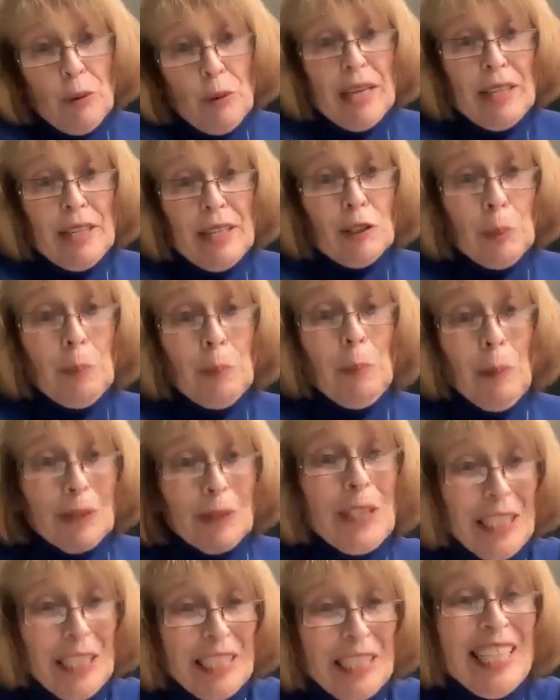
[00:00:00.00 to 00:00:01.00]
that's on my
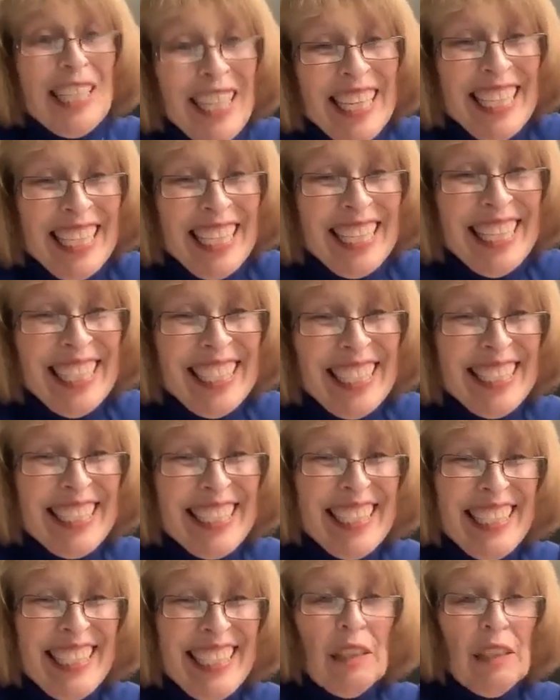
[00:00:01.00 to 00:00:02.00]
list of
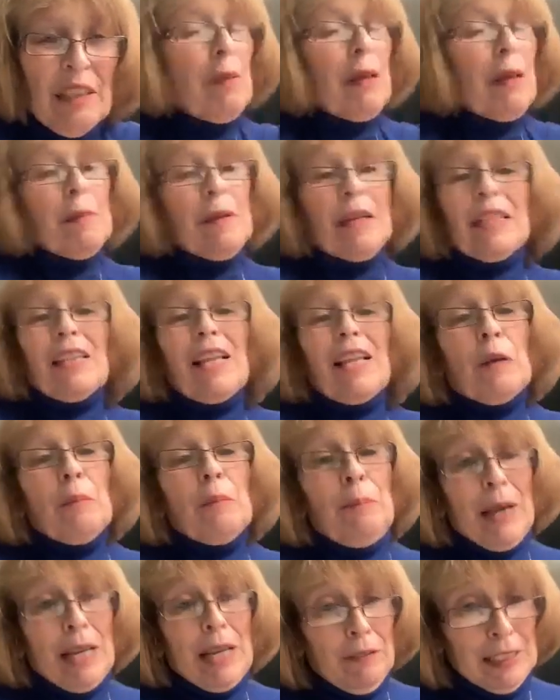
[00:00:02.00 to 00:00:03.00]
no-brainers personally.